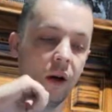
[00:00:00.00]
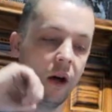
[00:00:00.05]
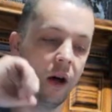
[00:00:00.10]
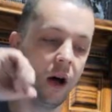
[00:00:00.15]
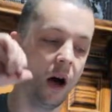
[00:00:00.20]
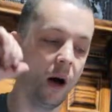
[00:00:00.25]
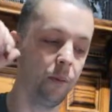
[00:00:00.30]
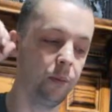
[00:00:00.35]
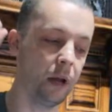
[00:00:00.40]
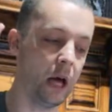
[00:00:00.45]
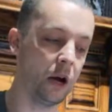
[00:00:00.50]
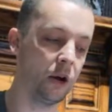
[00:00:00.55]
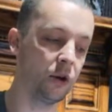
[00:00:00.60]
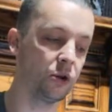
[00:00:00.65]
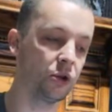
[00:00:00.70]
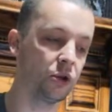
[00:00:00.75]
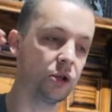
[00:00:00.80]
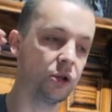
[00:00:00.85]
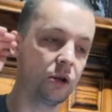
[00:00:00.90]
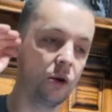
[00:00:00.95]

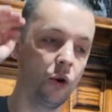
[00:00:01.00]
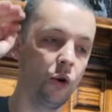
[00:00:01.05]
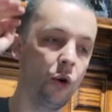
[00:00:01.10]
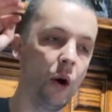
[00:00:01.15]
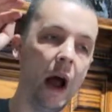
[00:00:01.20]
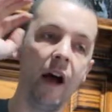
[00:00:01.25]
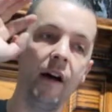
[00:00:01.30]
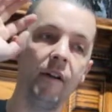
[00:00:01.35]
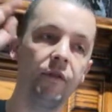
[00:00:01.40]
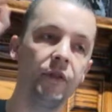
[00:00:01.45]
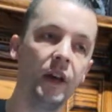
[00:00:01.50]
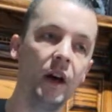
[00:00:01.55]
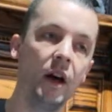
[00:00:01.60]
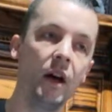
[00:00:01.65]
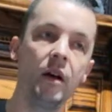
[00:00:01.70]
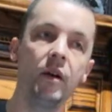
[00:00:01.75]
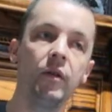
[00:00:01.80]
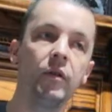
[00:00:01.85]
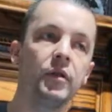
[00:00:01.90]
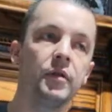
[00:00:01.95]
players who have
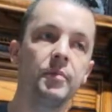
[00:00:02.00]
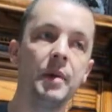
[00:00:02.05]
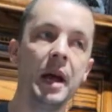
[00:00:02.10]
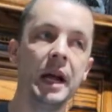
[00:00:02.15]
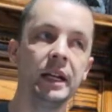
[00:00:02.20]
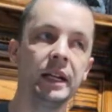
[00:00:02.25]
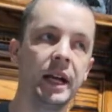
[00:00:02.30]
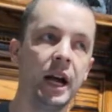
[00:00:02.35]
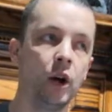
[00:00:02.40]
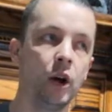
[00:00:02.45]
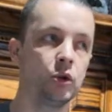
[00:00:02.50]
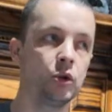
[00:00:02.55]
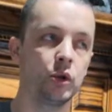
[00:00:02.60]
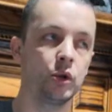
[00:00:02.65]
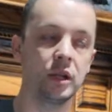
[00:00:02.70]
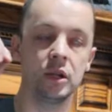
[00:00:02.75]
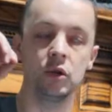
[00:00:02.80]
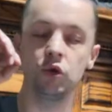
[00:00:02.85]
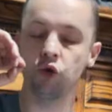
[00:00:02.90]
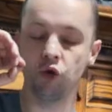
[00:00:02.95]
the main character
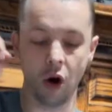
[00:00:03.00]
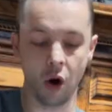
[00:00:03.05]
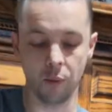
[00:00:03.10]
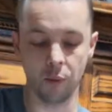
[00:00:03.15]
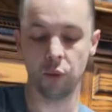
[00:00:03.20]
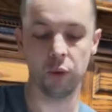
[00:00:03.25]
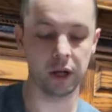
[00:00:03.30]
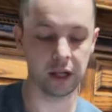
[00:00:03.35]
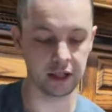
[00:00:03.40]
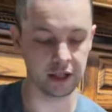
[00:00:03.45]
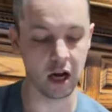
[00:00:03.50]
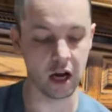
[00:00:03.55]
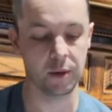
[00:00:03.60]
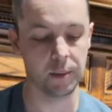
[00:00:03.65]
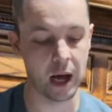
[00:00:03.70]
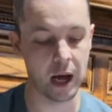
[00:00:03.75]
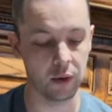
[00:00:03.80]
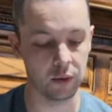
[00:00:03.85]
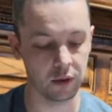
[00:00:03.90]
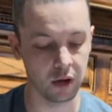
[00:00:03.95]
syndrome. We can talk
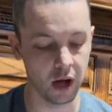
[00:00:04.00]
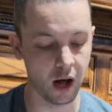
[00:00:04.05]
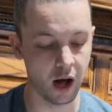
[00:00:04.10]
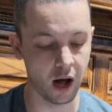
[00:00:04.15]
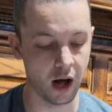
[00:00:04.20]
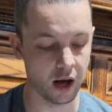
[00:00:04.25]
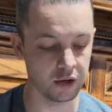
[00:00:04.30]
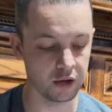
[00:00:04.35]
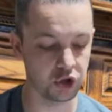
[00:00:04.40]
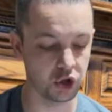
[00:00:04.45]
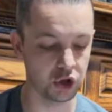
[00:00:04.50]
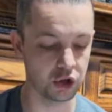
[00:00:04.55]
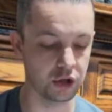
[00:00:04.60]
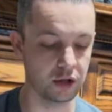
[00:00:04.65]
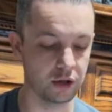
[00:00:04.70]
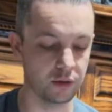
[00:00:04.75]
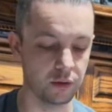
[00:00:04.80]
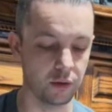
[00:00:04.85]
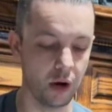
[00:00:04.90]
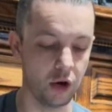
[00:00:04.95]
about
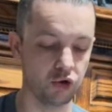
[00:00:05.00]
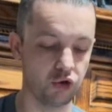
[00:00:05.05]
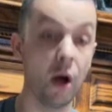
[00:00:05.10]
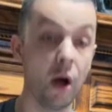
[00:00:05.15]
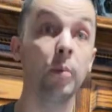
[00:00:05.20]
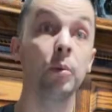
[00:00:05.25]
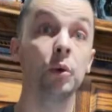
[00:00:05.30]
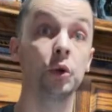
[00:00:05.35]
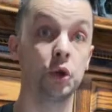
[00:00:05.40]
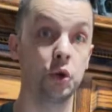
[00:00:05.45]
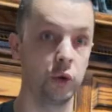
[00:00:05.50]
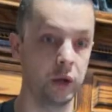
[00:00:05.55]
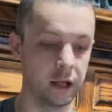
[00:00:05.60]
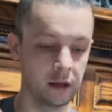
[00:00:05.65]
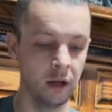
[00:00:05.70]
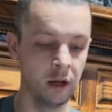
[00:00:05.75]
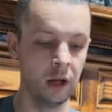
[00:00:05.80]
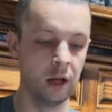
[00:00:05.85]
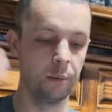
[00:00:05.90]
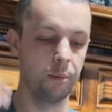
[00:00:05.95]
troubleshooting
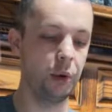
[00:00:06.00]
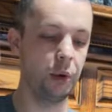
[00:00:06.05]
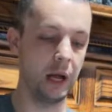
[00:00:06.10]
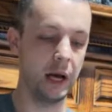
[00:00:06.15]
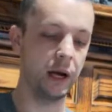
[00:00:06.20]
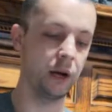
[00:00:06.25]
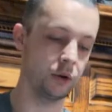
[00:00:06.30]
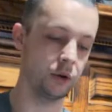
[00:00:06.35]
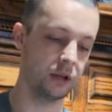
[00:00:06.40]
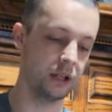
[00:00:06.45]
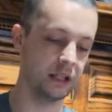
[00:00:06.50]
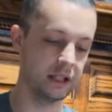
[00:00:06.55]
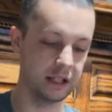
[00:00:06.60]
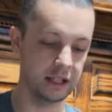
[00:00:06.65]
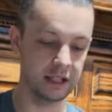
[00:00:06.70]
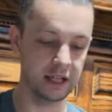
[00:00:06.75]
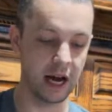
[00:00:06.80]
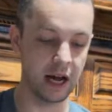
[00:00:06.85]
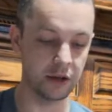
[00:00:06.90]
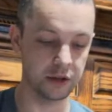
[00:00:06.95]
players and
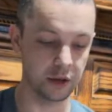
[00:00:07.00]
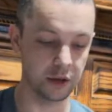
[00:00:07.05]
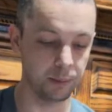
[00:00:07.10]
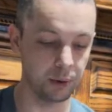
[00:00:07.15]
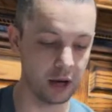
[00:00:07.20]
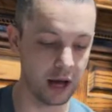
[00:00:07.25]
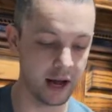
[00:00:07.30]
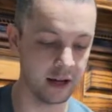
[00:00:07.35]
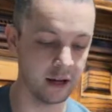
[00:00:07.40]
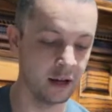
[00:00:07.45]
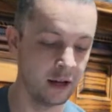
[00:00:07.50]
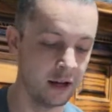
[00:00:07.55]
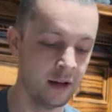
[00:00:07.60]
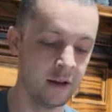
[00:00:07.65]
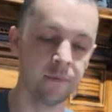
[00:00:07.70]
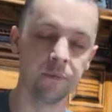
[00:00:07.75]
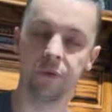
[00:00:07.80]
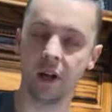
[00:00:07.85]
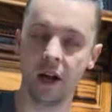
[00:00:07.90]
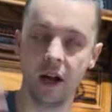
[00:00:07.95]
styles of play.
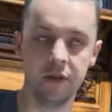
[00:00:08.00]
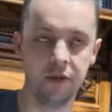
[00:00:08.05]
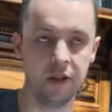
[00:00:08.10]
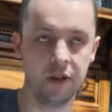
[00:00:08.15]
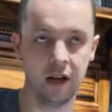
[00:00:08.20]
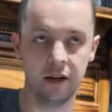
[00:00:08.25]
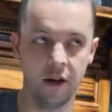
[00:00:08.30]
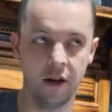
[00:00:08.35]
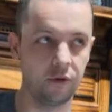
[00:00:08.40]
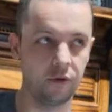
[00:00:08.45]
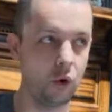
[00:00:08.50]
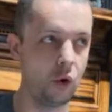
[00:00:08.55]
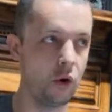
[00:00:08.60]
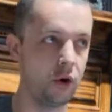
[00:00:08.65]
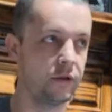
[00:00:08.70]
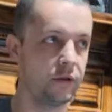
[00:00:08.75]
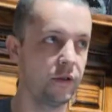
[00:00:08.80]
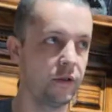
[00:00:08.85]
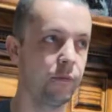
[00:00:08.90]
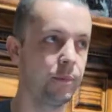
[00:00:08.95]
And then, of
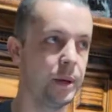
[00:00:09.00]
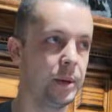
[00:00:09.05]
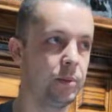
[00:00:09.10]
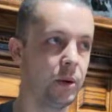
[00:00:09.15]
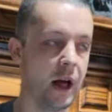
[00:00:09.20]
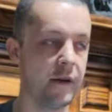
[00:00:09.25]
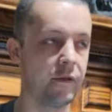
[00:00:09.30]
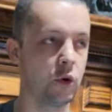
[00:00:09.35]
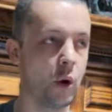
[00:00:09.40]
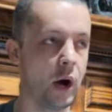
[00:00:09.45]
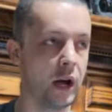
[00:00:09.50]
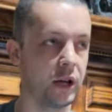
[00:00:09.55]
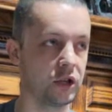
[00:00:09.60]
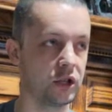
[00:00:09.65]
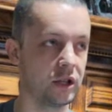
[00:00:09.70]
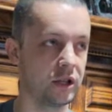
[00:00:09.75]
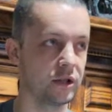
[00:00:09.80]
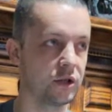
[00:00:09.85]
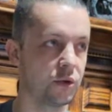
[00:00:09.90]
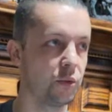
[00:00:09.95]
course, if people have
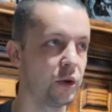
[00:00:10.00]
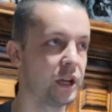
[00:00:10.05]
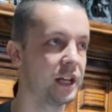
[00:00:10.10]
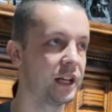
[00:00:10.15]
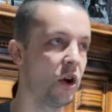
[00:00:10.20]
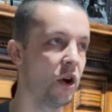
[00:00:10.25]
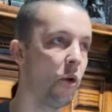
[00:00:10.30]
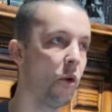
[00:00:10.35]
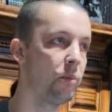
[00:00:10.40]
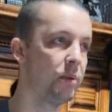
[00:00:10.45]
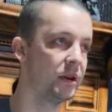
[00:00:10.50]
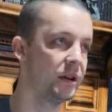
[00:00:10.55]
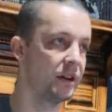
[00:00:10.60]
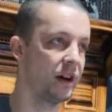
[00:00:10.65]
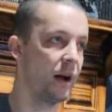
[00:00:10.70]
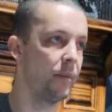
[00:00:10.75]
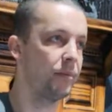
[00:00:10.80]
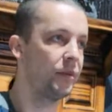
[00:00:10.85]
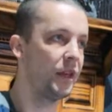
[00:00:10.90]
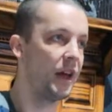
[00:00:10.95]
questions, we can open it
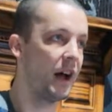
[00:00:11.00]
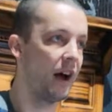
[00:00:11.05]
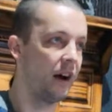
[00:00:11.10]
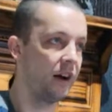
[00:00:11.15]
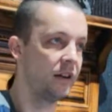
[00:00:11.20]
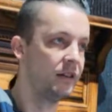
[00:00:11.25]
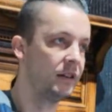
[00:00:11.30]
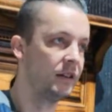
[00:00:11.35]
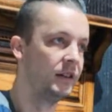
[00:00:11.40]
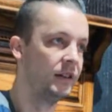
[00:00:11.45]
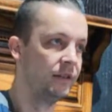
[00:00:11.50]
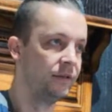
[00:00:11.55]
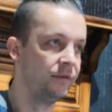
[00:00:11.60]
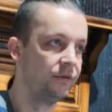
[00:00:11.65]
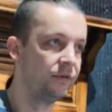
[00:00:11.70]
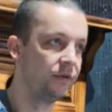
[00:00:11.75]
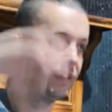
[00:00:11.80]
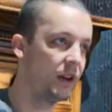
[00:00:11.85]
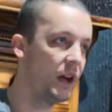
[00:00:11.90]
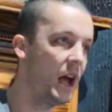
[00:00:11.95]
up there.
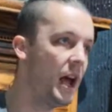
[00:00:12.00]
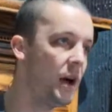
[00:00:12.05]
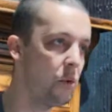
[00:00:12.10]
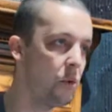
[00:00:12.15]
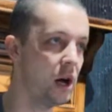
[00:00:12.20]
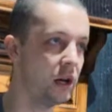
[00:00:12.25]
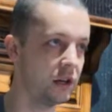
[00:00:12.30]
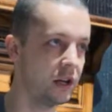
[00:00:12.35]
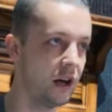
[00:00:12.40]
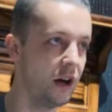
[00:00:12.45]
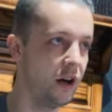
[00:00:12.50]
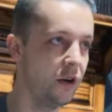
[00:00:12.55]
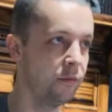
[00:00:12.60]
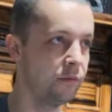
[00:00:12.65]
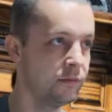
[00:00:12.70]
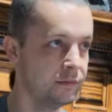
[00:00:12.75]
Hey, welcome.